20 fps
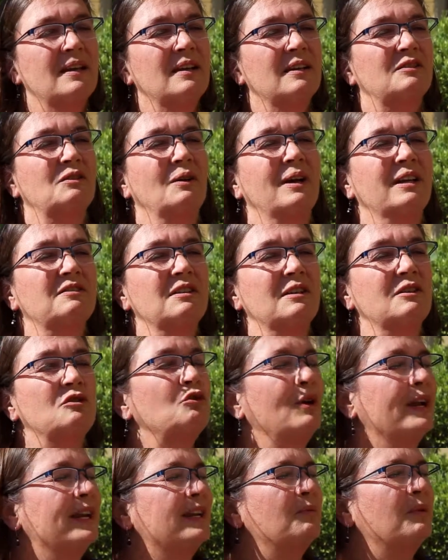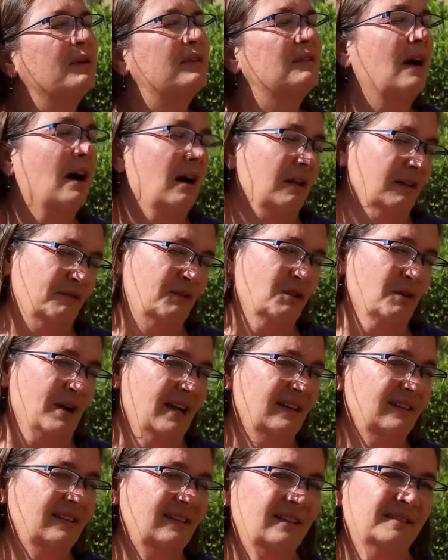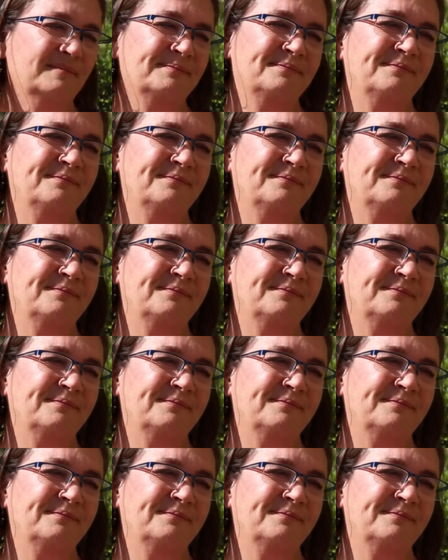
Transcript: So I started training with Olive Crest.